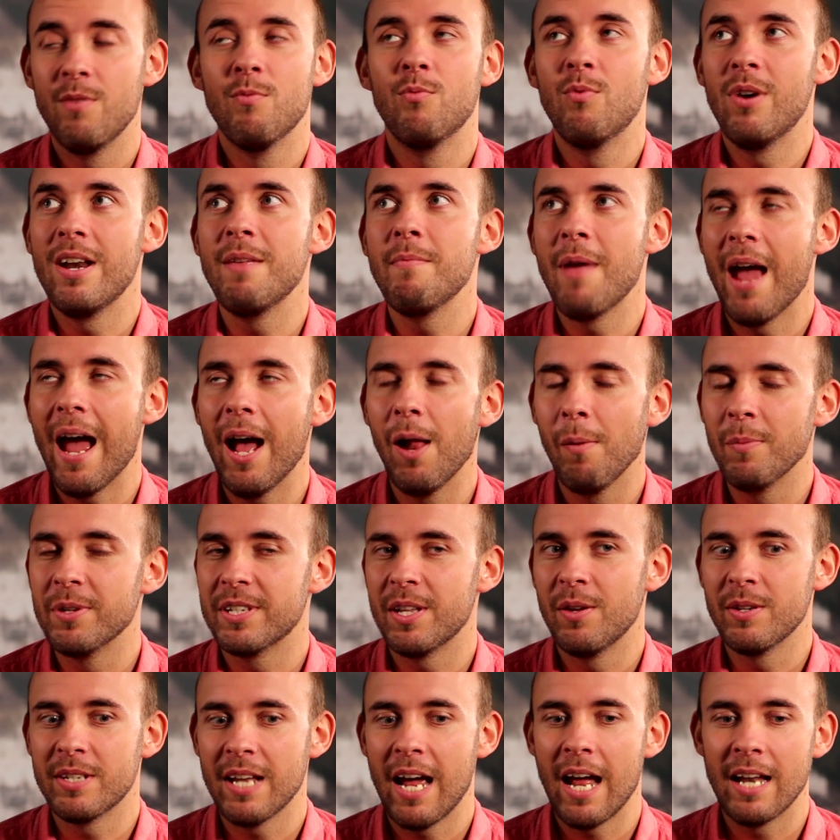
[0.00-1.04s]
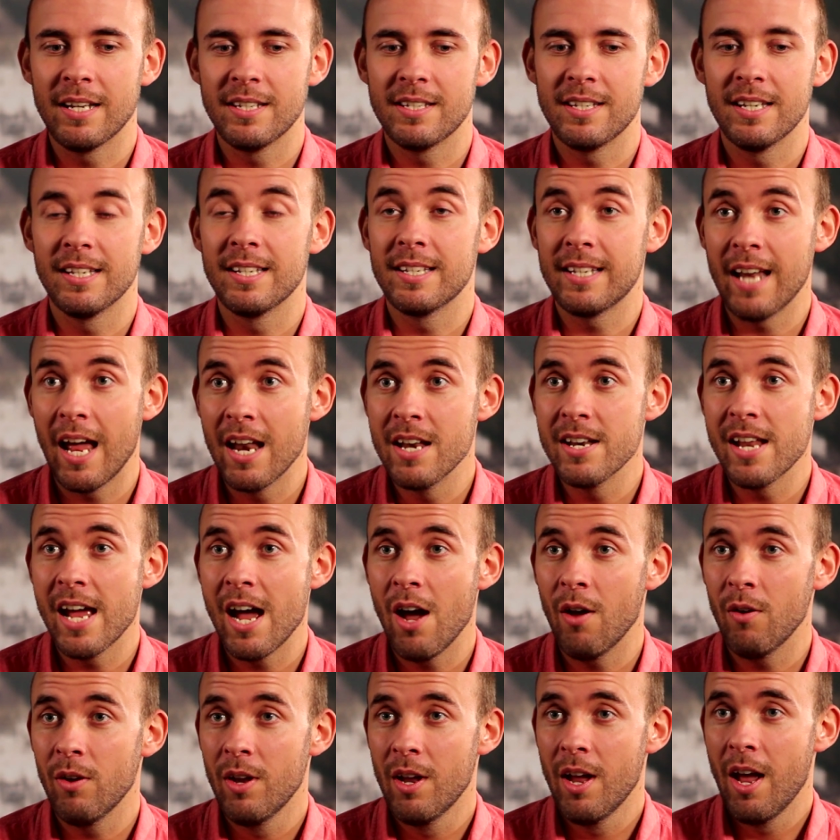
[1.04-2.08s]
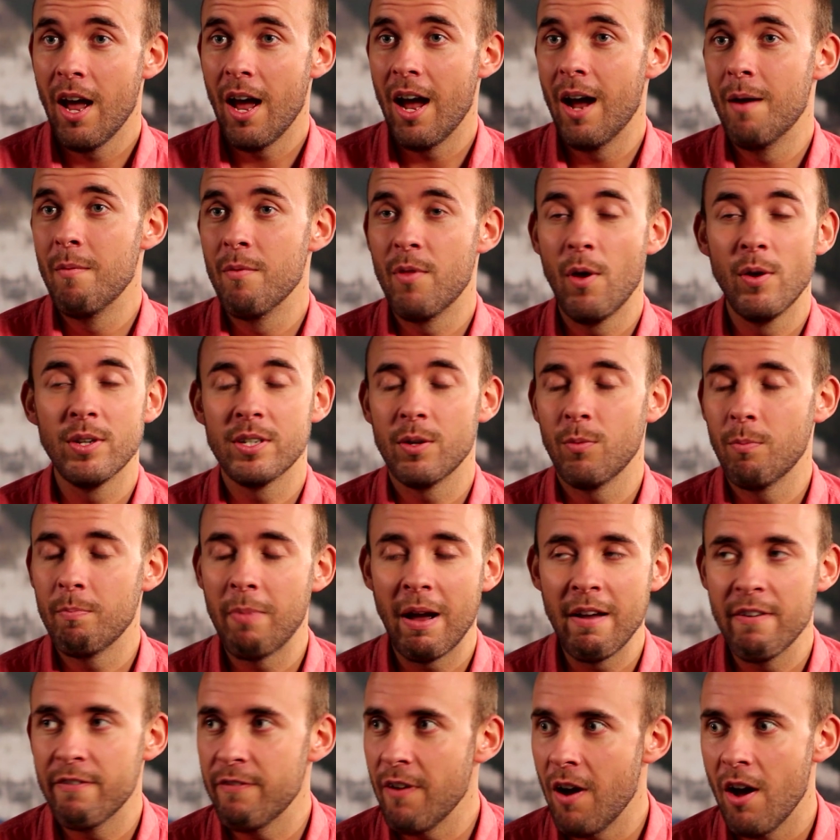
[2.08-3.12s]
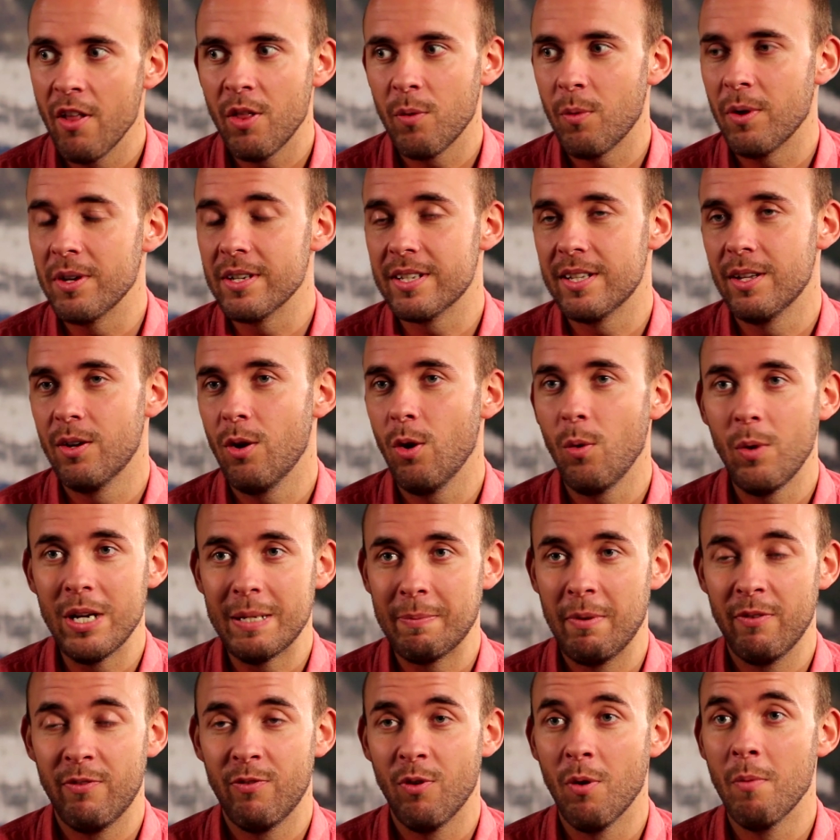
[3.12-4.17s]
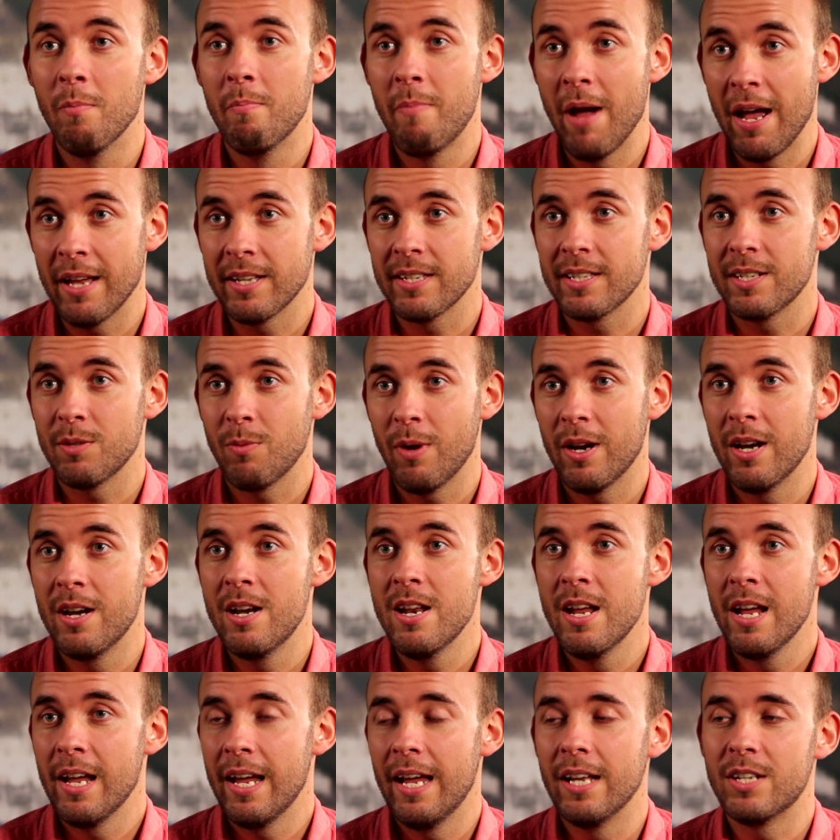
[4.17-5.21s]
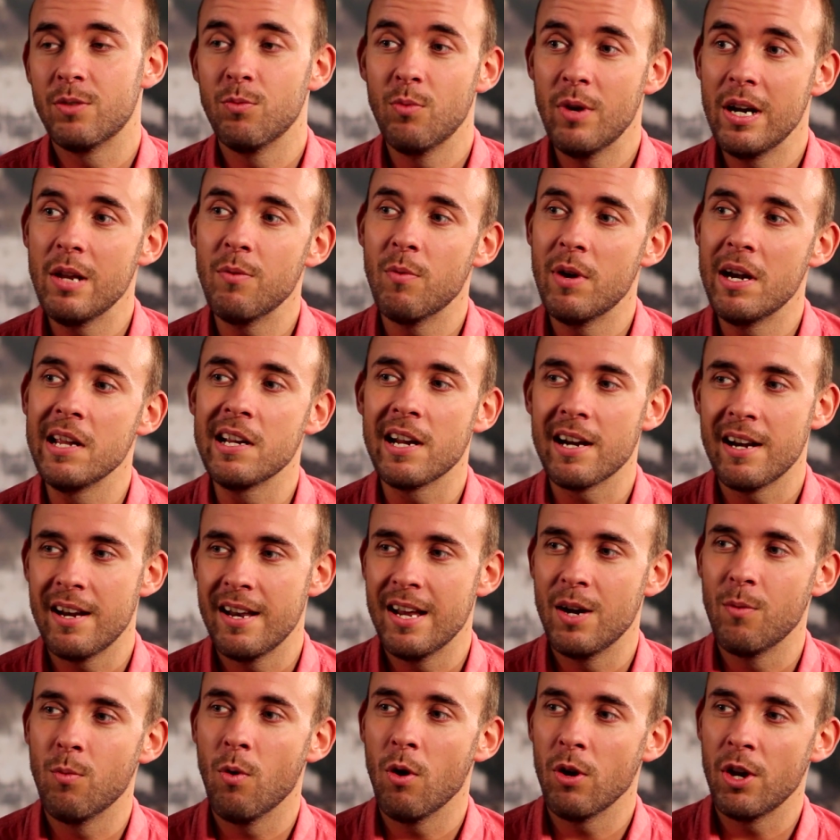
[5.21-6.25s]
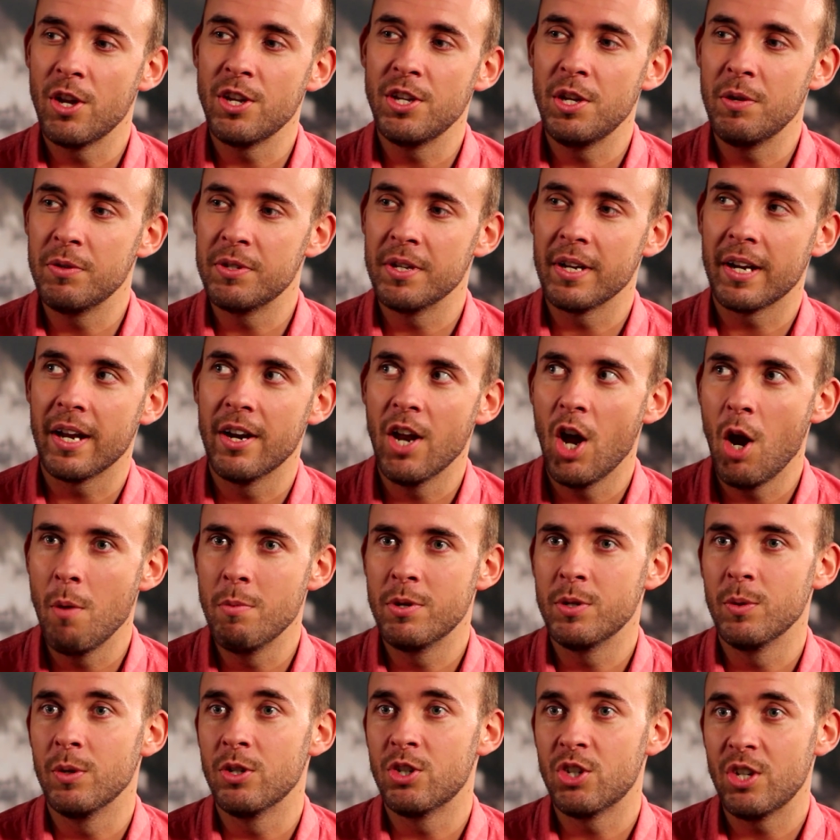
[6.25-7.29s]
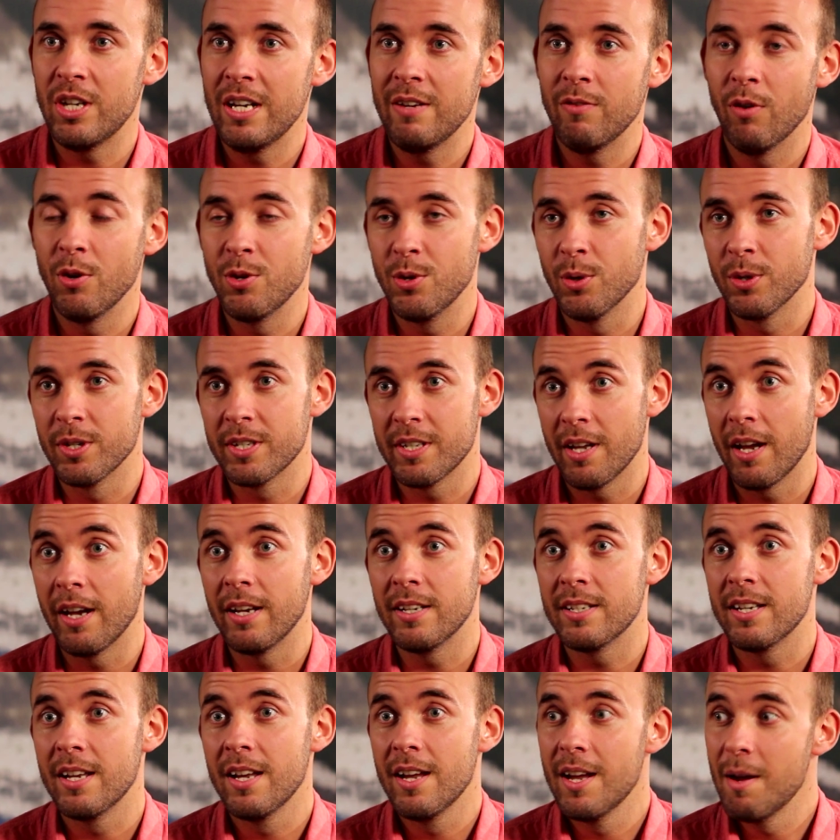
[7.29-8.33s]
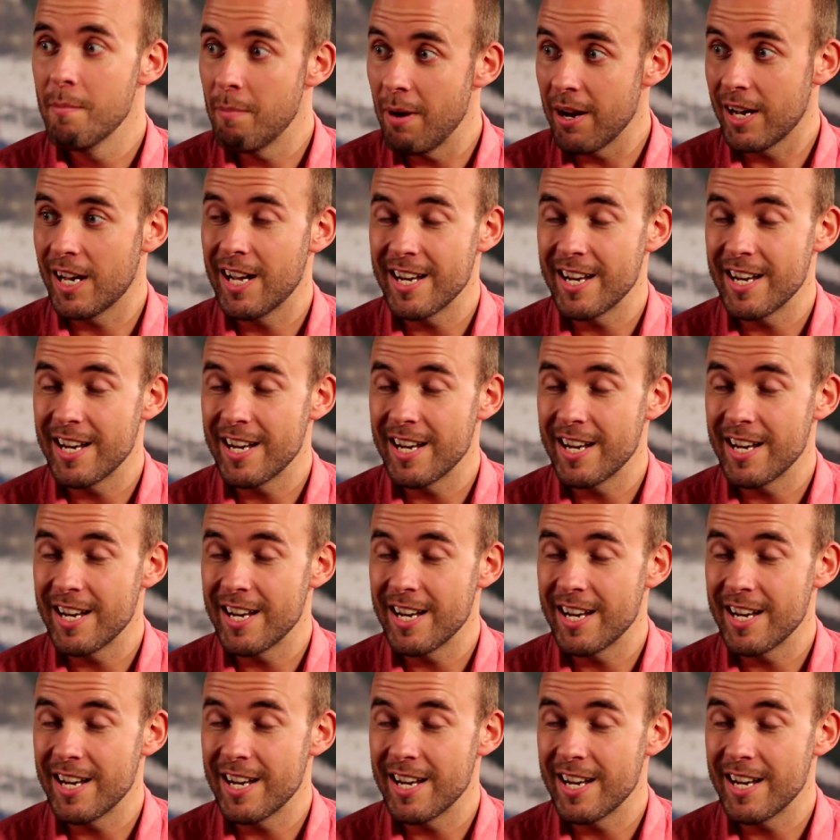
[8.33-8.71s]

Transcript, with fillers: It really helps those ads to stand out. Um, those are by far the ones that always perform best when it's really, really clear what a user can hope to achieve on your site by